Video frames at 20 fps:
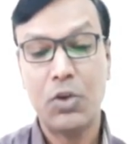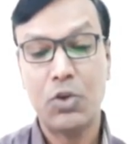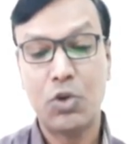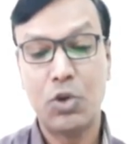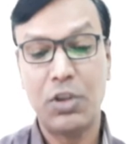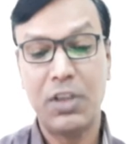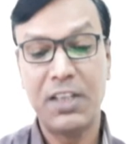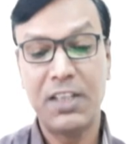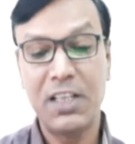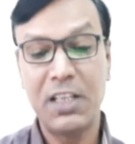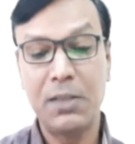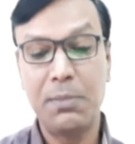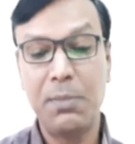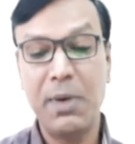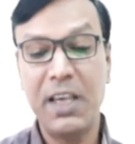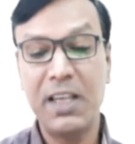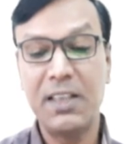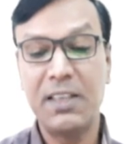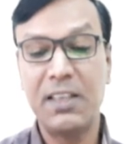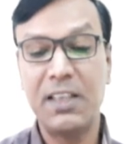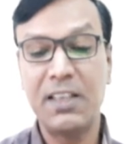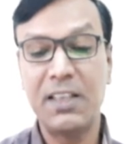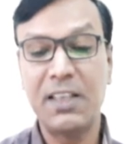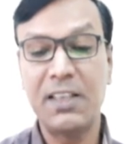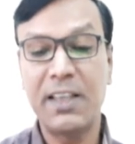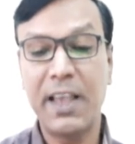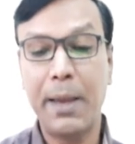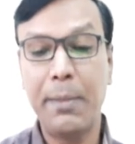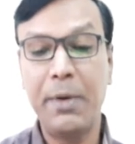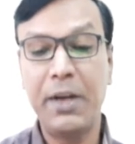So this is base, this
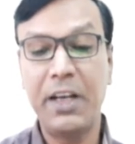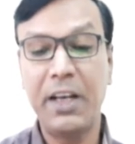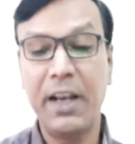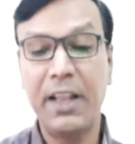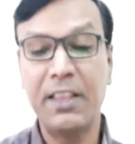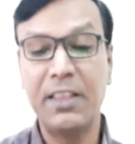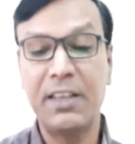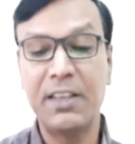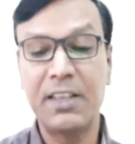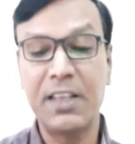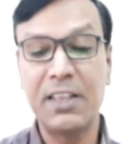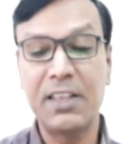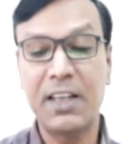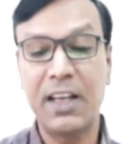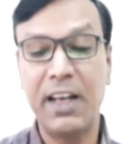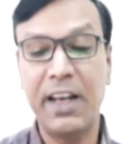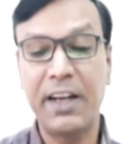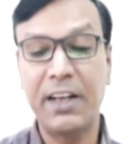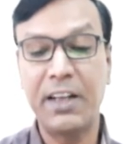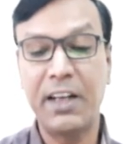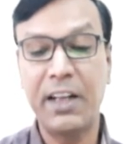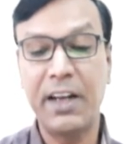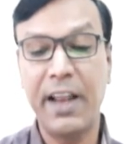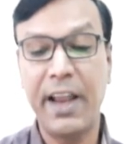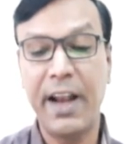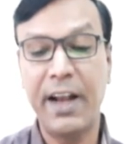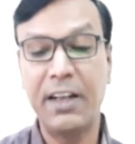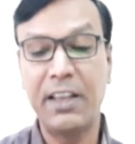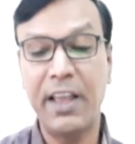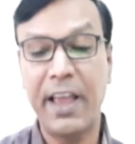is emitter and this is collector
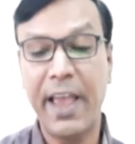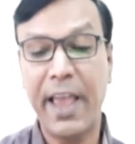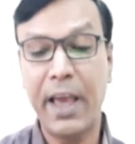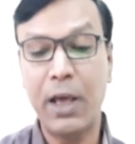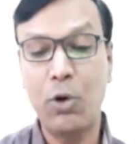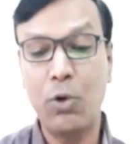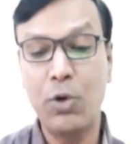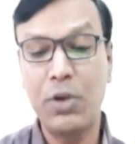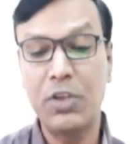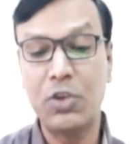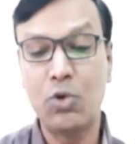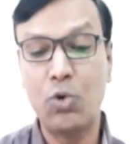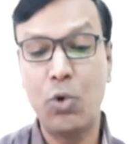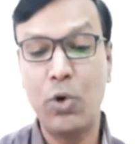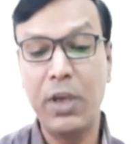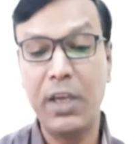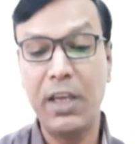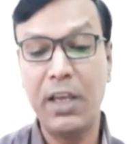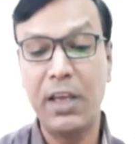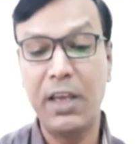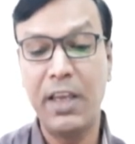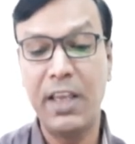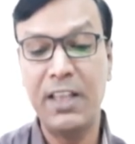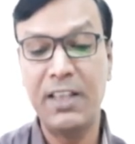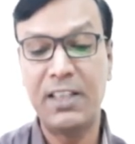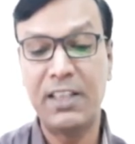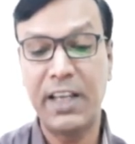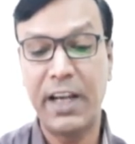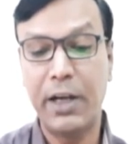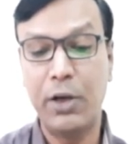and the arrow is going
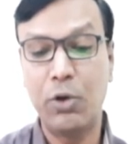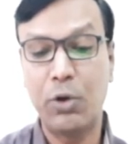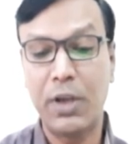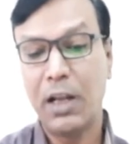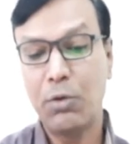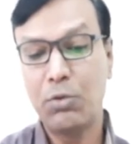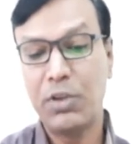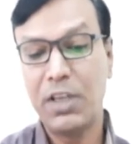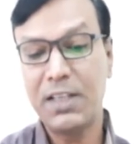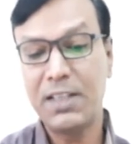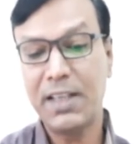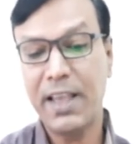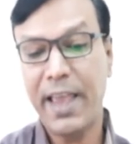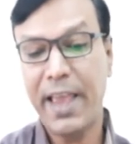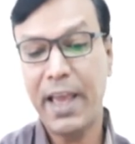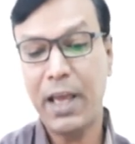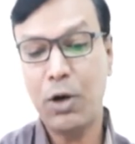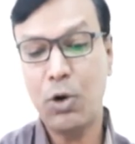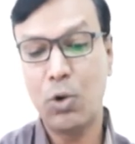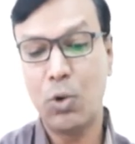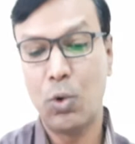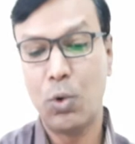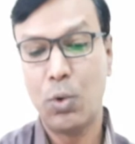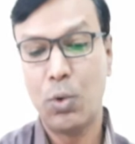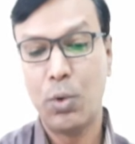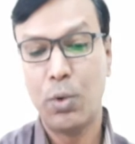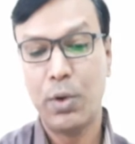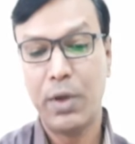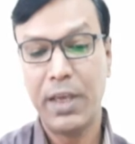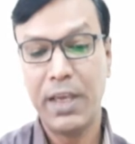inside you. Now this arrow
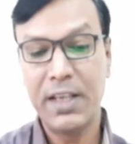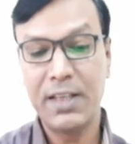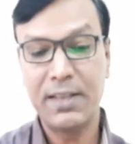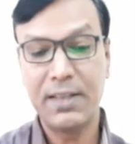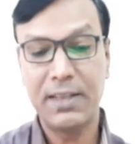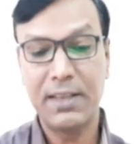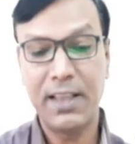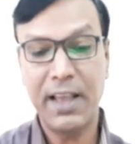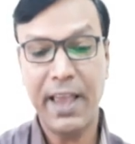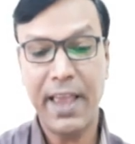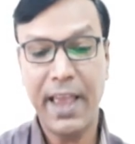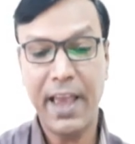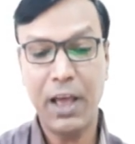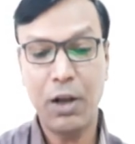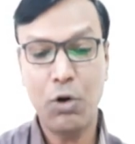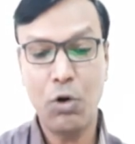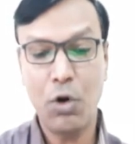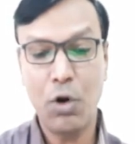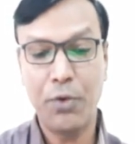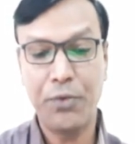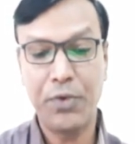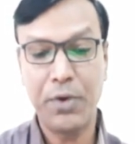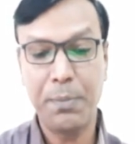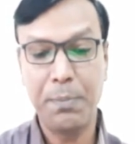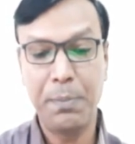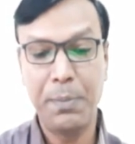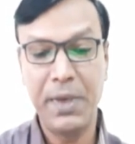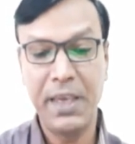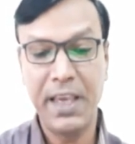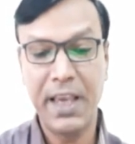is the arrow of a
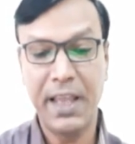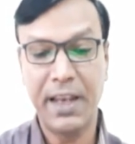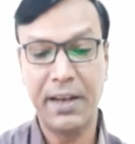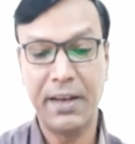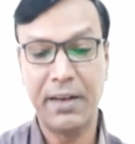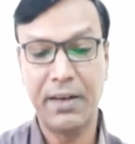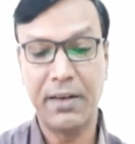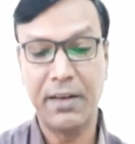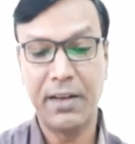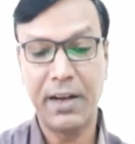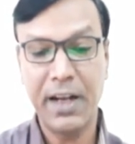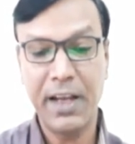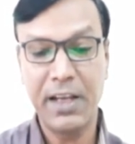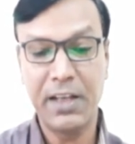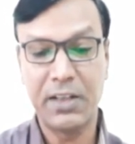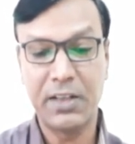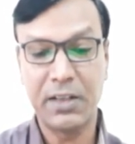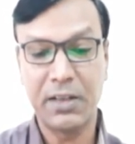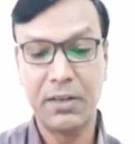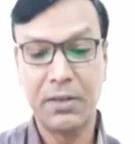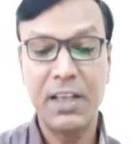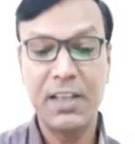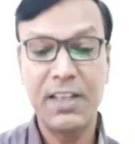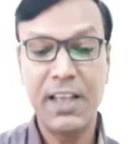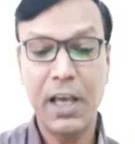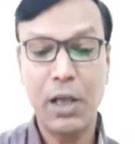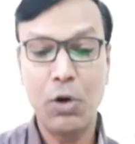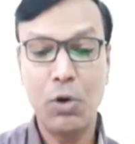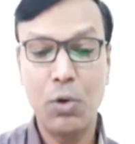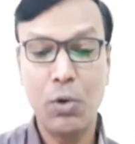PN, right? This
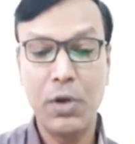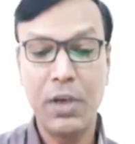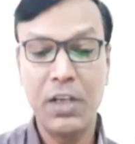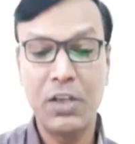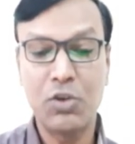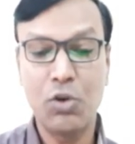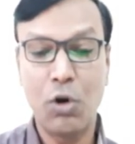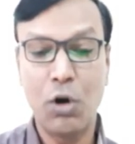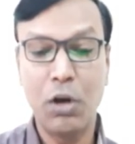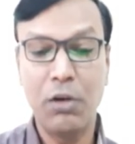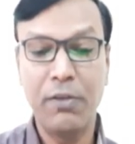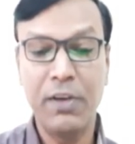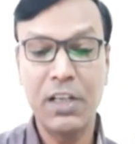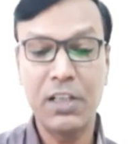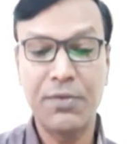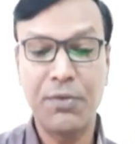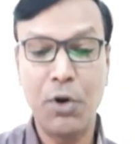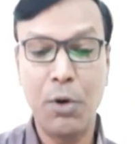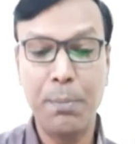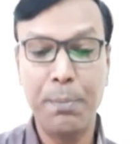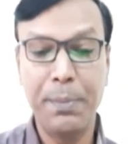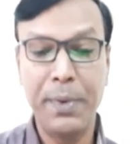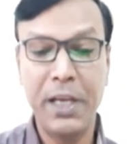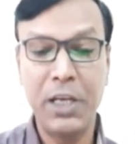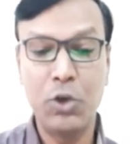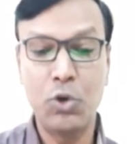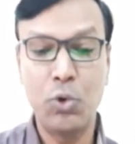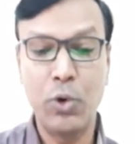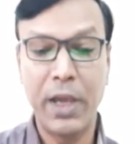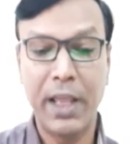arrow is always from
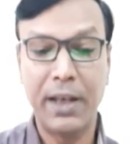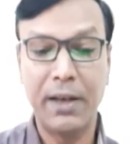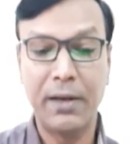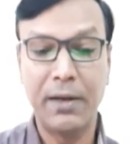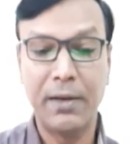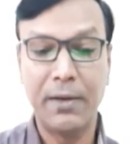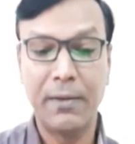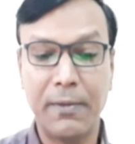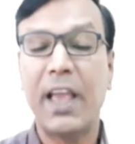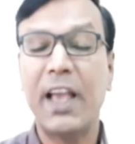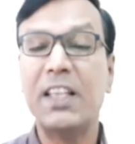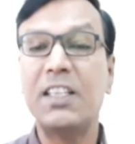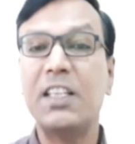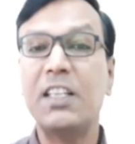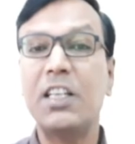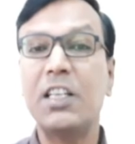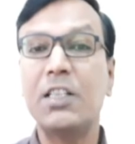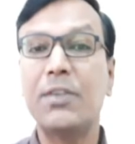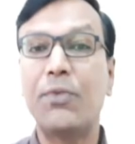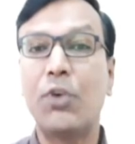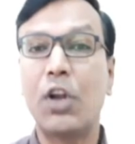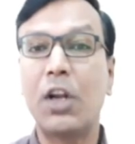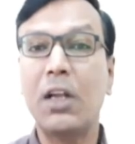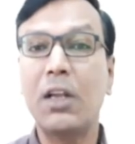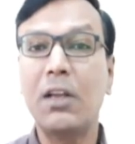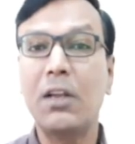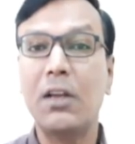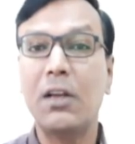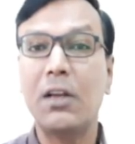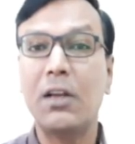P to N as it is for
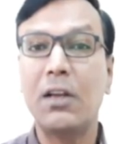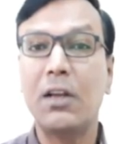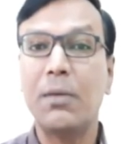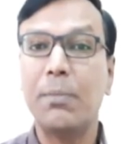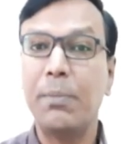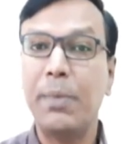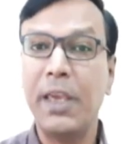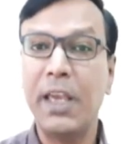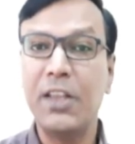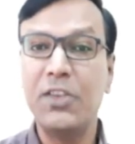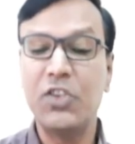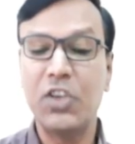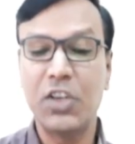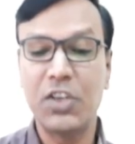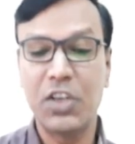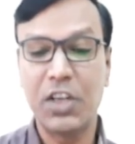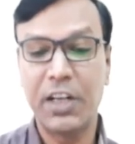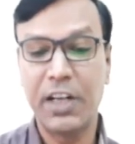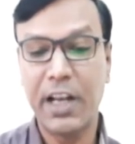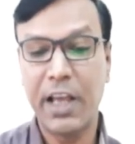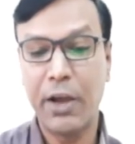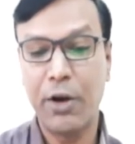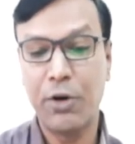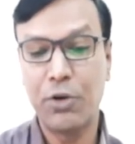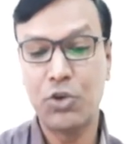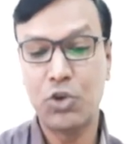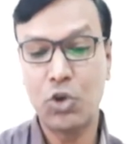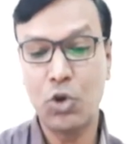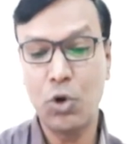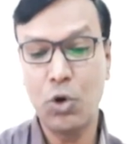a PN junction
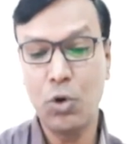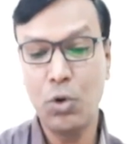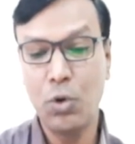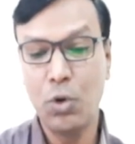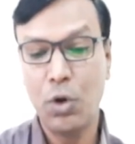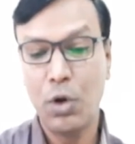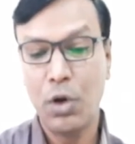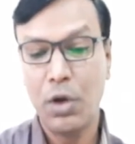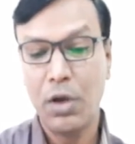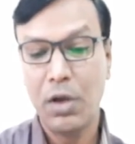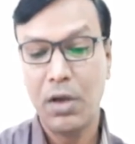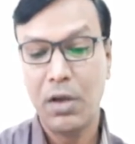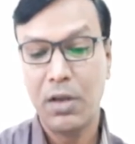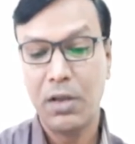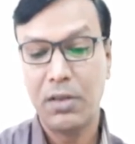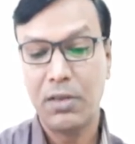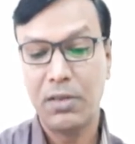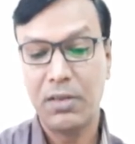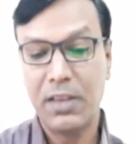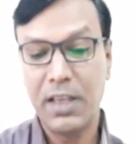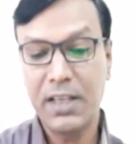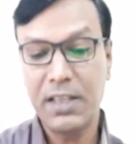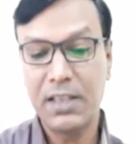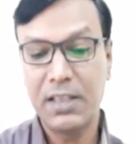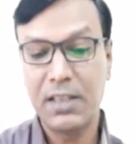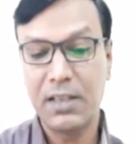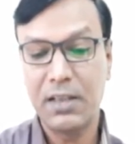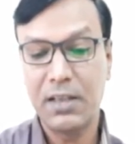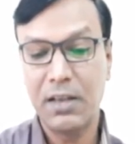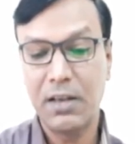diode. So
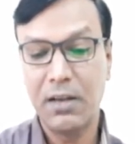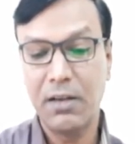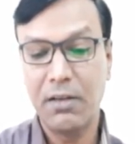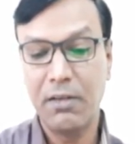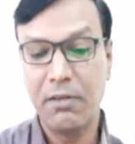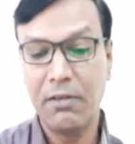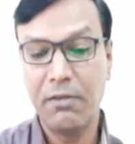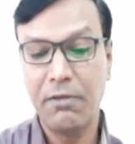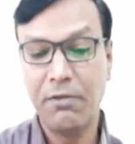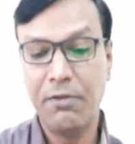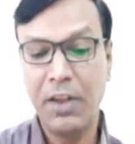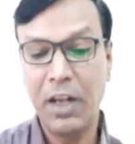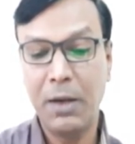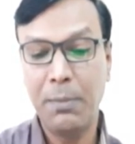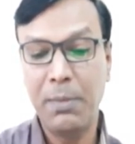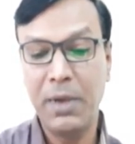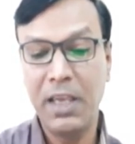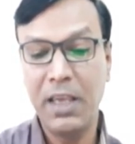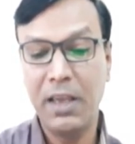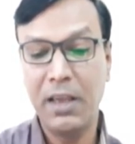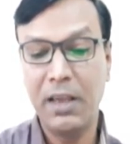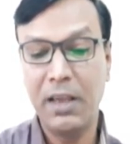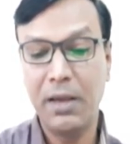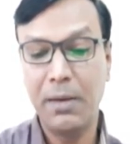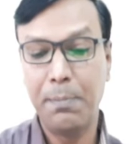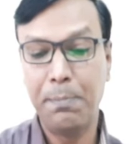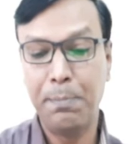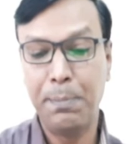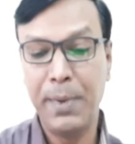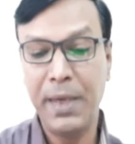this will be
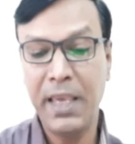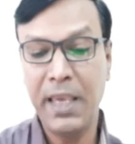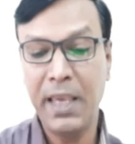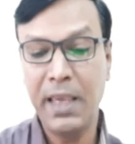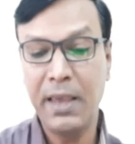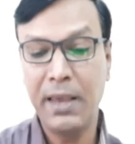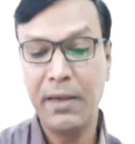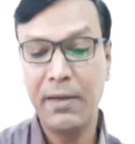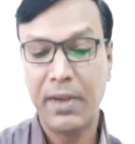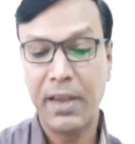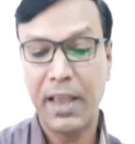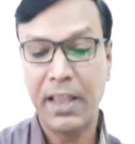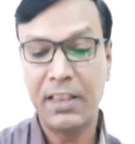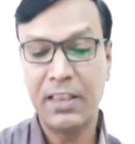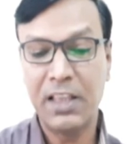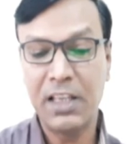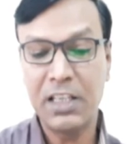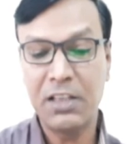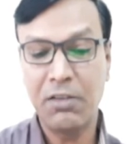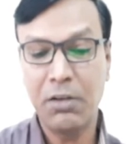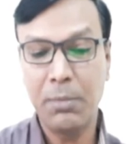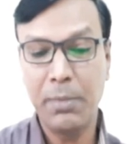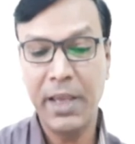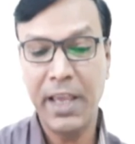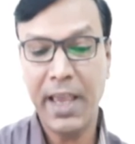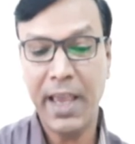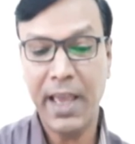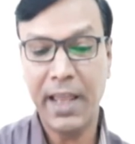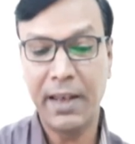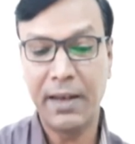P and this will
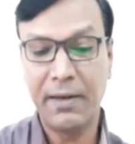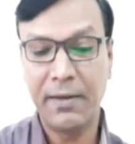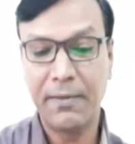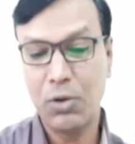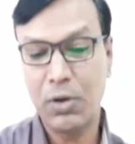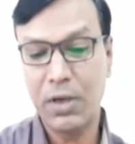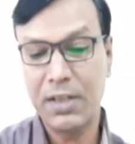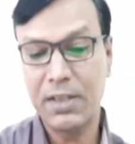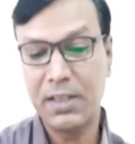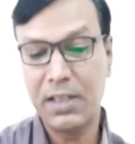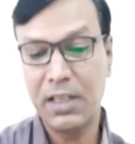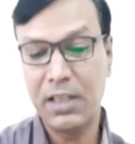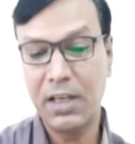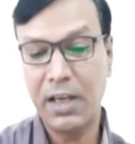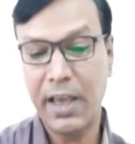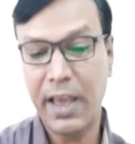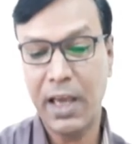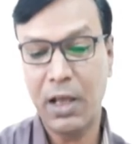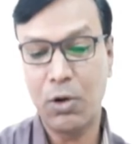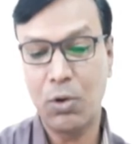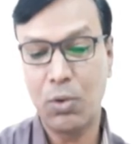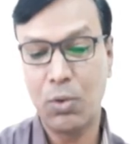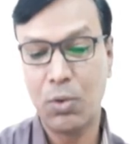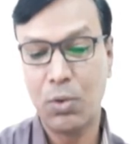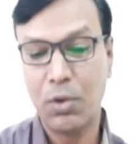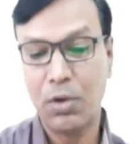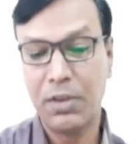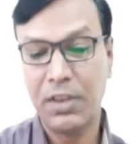be N. You can see the arrow.